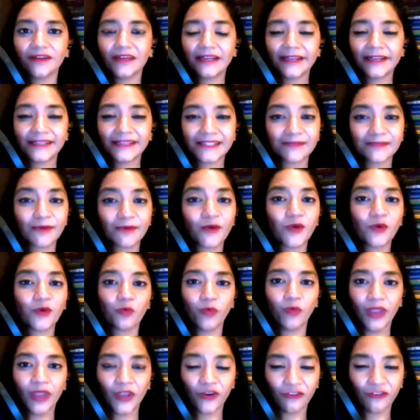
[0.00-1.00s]
It is about
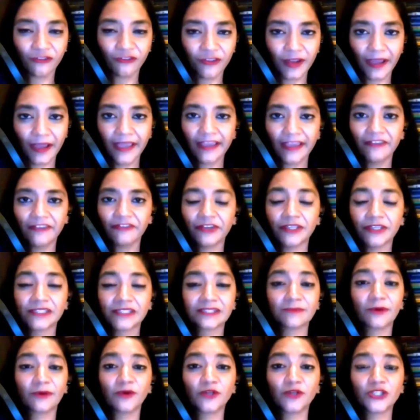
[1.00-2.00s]
way of life, it is
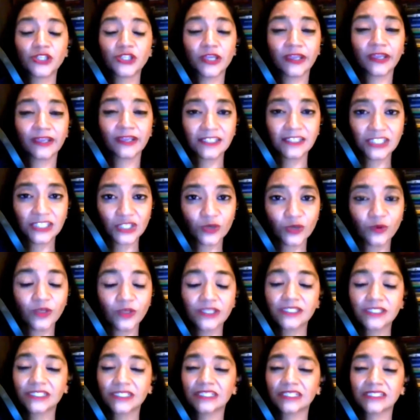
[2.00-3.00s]
about sharing
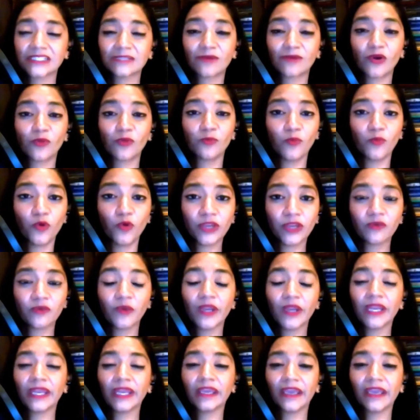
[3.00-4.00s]
stories, it is about
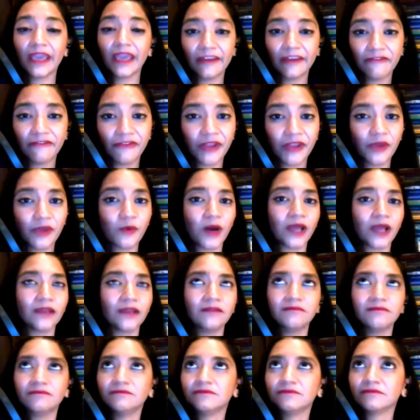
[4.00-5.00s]
motivating
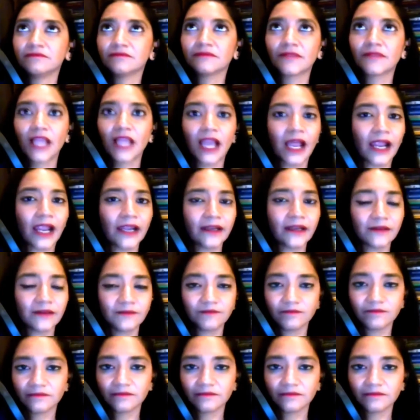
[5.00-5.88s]
everyone and